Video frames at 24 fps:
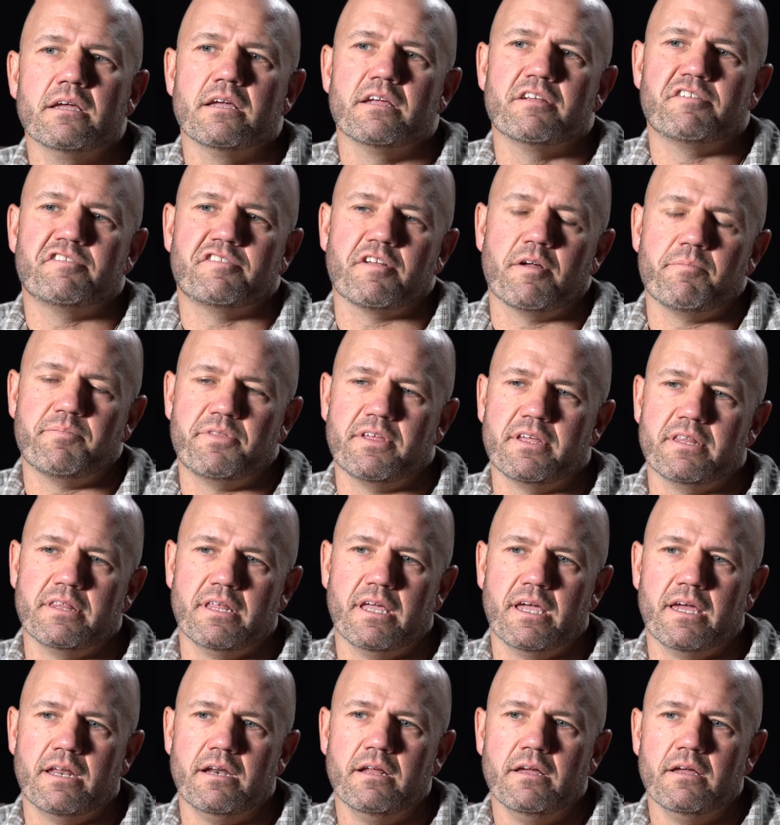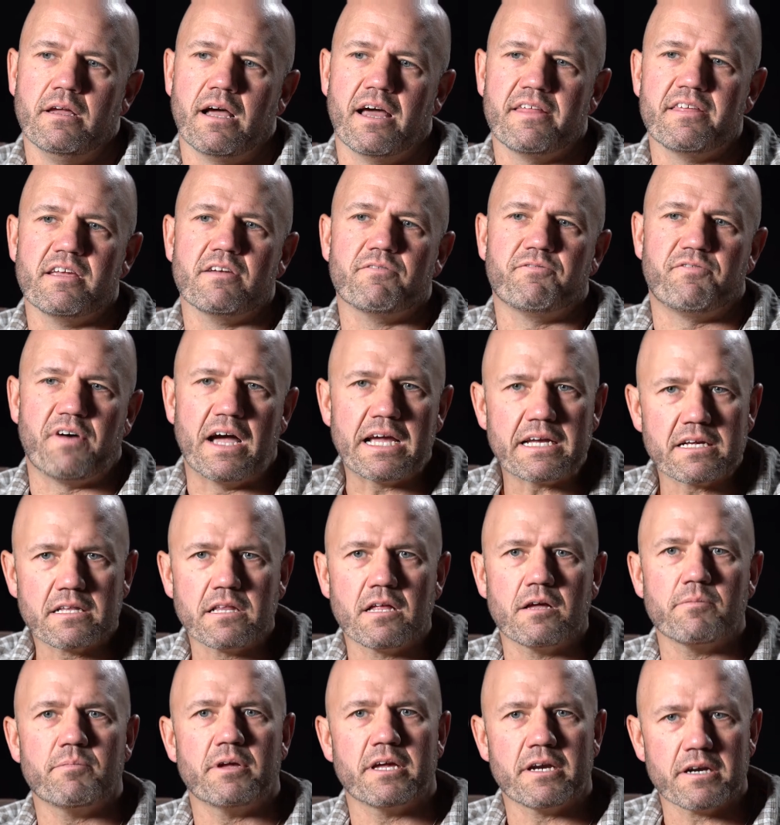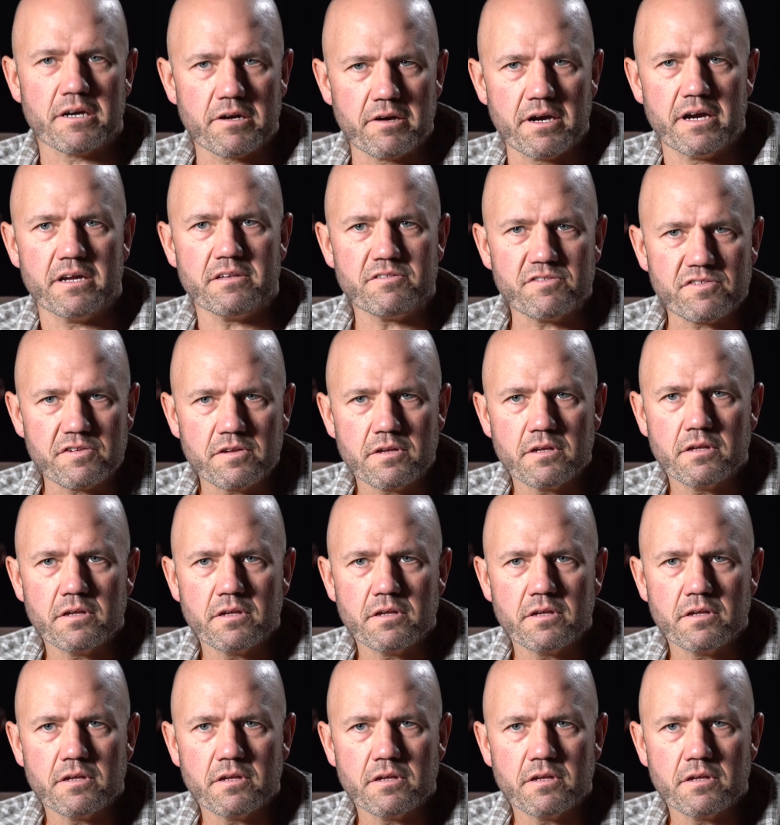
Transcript: is something that I think Fight Club integrates.